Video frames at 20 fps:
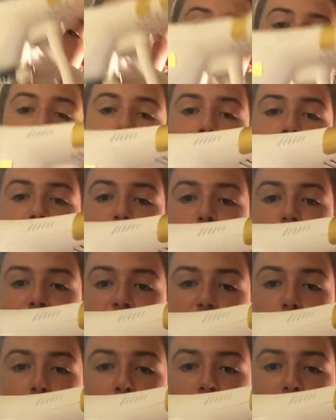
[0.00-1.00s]
it's being
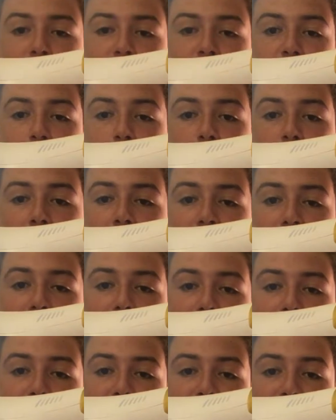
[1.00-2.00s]
transported somewhere,
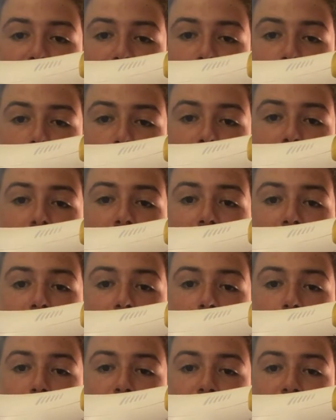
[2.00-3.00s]
that can really
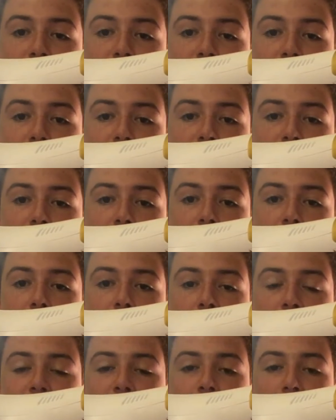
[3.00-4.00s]
help save that
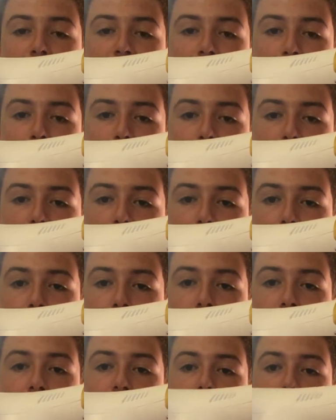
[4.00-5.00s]
little camera there.
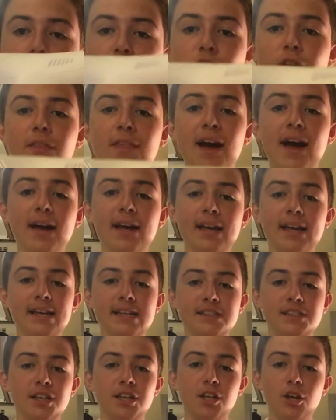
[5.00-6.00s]
So that
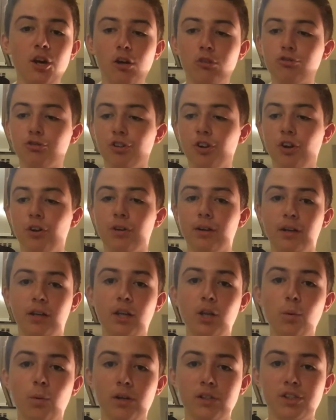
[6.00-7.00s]
is your drone.
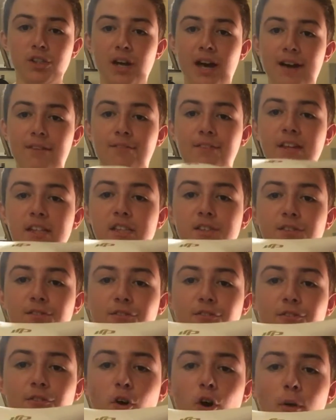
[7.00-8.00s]
You also have these
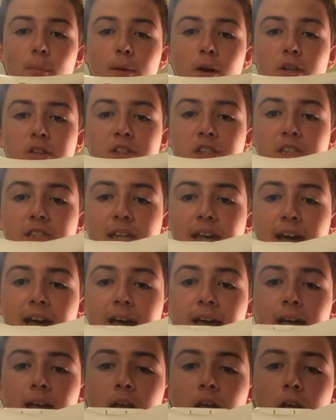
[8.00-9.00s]
4 motors there.
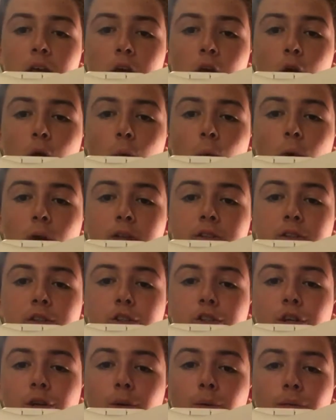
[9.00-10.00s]
1,
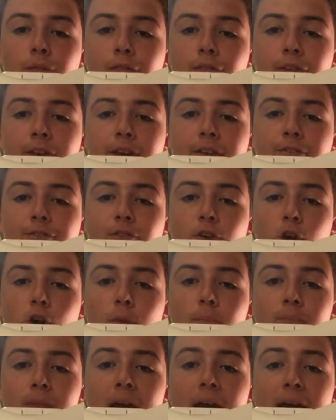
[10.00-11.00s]
2, 3, 4.
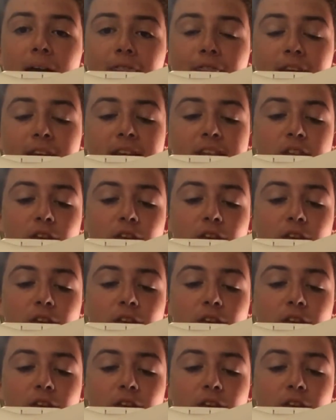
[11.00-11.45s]
These